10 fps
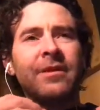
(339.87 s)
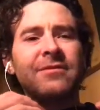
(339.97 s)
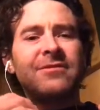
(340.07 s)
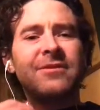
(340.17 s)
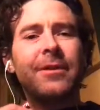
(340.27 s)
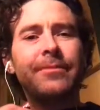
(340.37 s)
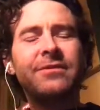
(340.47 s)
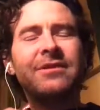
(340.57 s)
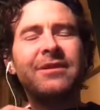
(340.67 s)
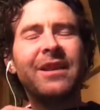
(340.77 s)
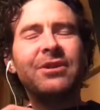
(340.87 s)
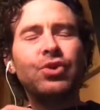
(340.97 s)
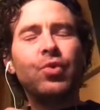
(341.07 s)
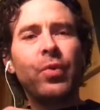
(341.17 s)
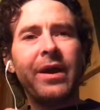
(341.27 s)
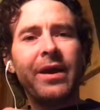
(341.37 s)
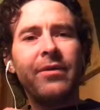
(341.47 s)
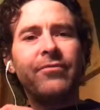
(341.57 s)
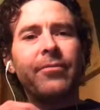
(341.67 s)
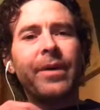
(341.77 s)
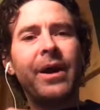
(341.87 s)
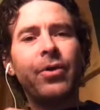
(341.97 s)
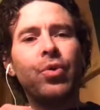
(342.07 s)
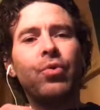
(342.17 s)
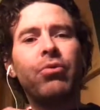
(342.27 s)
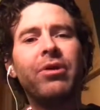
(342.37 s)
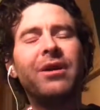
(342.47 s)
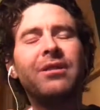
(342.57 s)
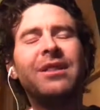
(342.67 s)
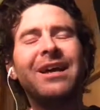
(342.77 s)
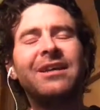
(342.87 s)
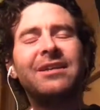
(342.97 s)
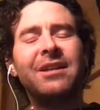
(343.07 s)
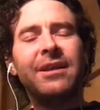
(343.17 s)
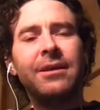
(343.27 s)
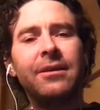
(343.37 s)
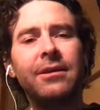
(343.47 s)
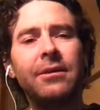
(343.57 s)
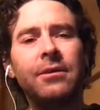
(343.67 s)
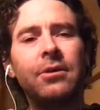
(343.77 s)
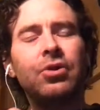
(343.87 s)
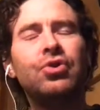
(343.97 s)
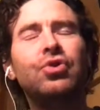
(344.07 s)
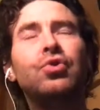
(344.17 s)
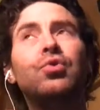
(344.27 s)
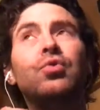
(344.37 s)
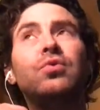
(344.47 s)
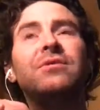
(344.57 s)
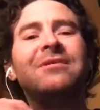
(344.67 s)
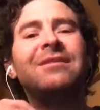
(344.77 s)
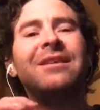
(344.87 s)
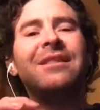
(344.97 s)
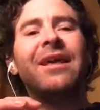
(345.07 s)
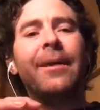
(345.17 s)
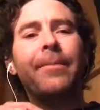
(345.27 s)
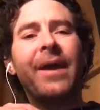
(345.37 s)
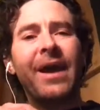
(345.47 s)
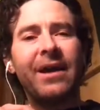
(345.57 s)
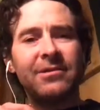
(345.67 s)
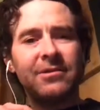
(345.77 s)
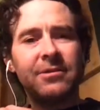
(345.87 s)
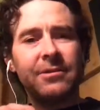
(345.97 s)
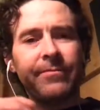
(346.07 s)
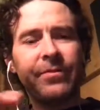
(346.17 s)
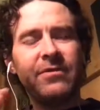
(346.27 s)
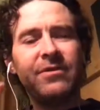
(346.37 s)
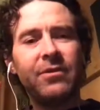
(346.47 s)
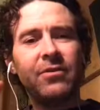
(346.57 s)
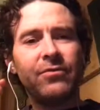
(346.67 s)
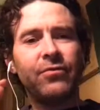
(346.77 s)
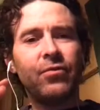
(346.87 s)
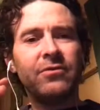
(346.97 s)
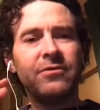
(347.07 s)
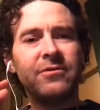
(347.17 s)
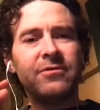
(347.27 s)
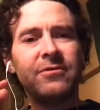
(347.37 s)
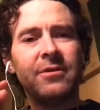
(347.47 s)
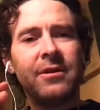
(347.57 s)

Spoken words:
substantial way from how you are electing to see that past, to see those forces.